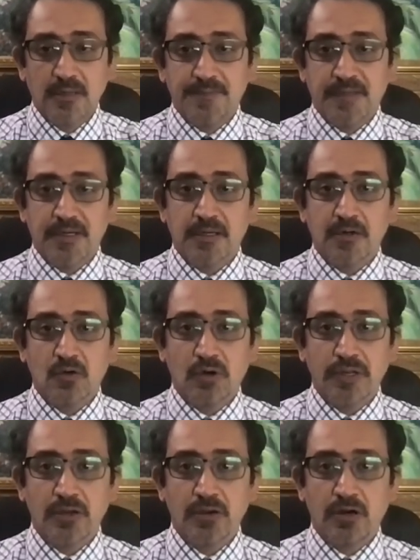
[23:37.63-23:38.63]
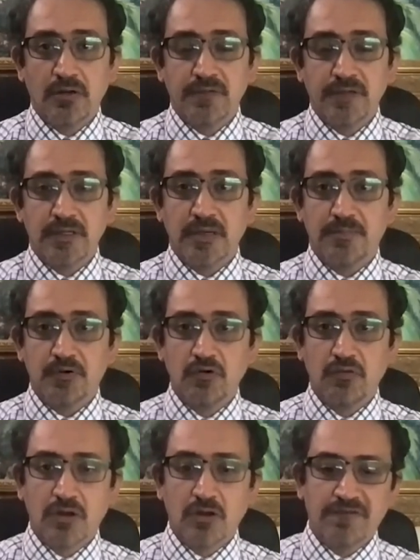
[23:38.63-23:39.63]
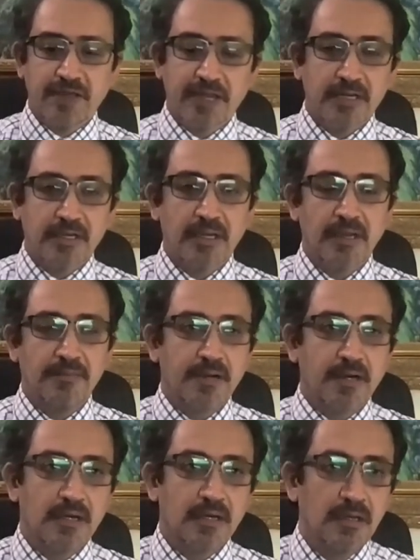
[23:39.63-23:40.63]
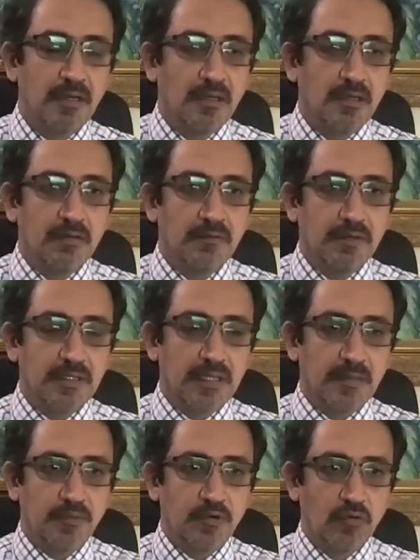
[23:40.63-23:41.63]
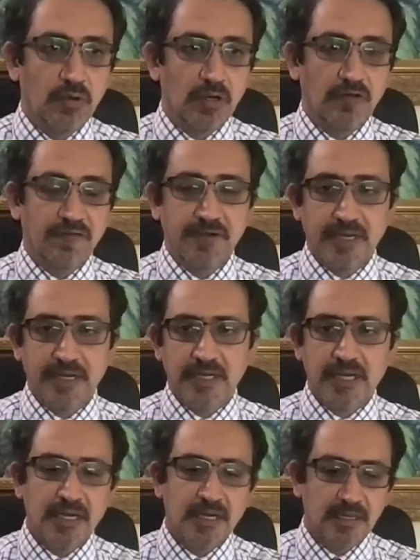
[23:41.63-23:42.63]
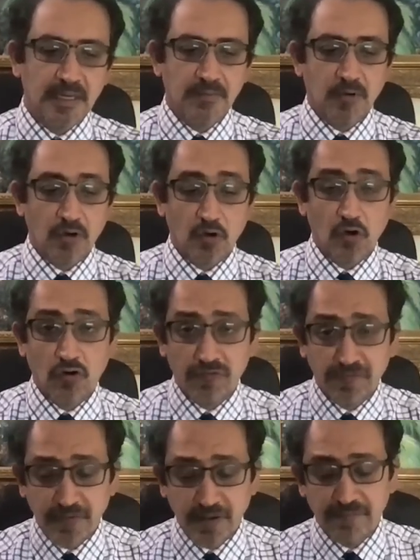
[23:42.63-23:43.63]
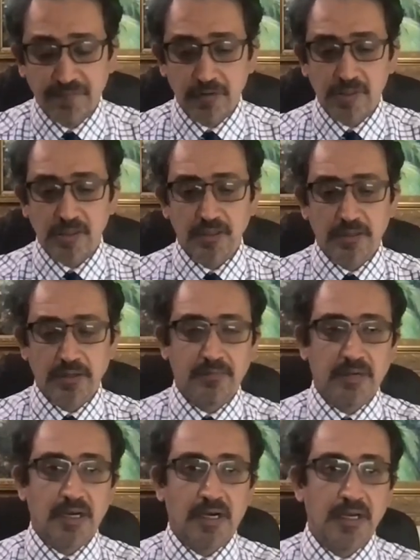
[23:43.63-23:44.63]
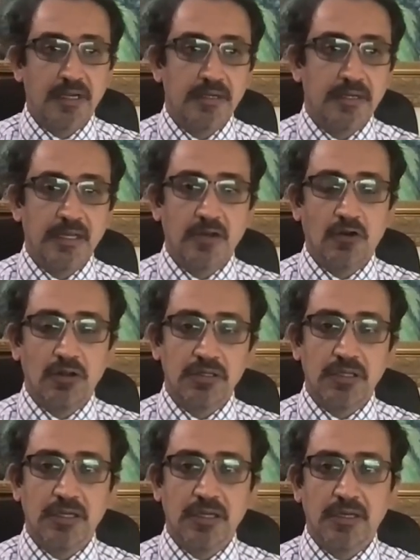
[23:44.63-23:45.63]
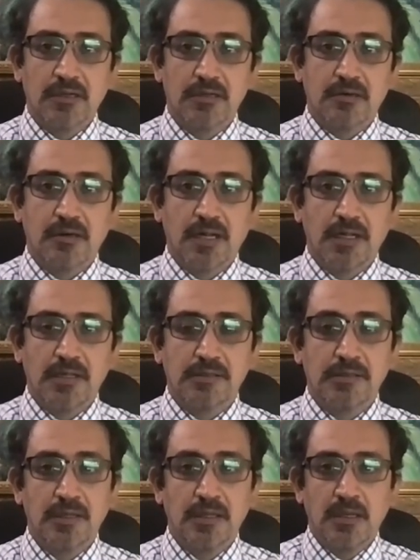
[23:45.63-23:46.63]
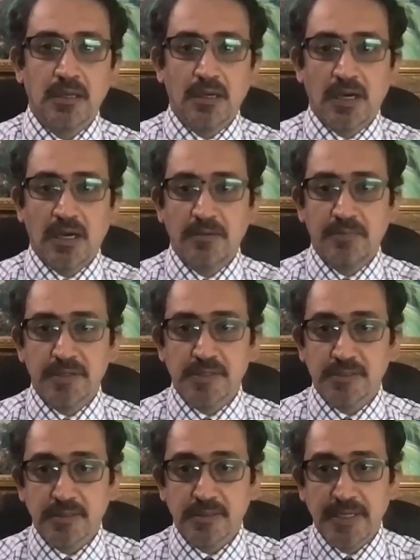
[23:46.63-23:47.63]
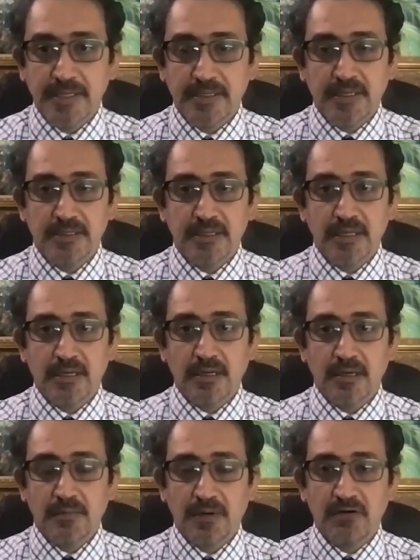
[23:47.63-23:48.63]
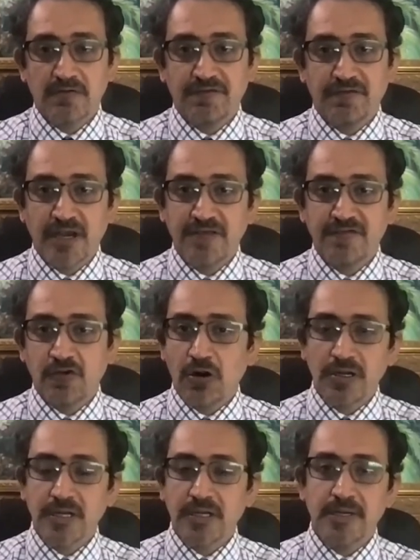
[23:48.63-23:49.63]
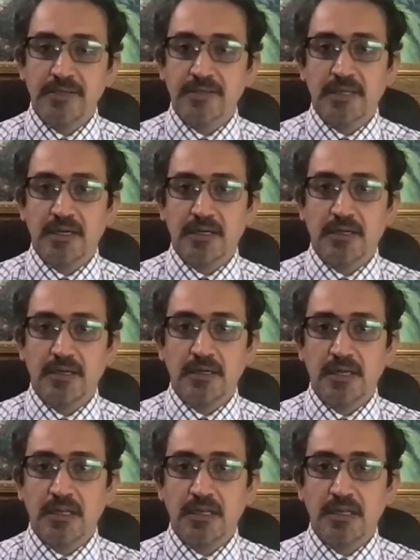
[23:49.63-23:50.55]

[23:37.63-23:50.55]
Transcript: that are going on with the approval of Actemra, with the approval of nintedanib or Ofev for scleroderma ILD, and all the clinical trials, I must state that there are about 5 continents that are